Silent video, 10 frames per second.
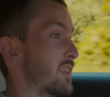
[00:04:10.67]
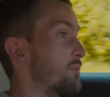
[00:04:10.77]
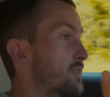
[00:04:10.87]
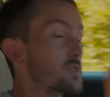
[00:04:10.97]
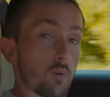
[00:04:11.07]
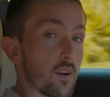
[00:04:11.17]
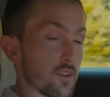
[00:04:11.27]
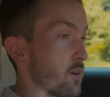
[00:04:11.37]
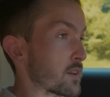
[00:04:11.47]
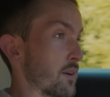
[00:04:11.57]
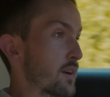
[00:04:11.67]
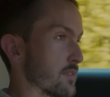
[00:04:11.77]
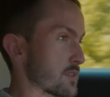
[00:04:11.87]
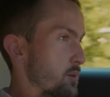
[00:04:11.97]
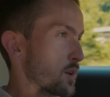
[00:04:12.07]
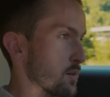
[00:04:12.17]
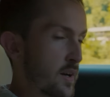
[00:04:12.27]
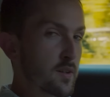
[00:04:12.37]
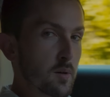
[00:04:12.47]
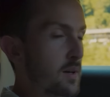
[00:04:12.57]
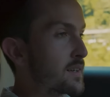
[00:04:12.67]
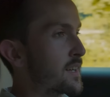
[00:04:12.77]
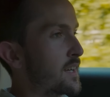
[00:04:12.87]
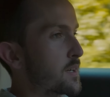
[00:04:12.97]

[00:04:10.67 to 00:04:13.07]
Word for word: there is quite a lot going on, there's quite a lot of aero work,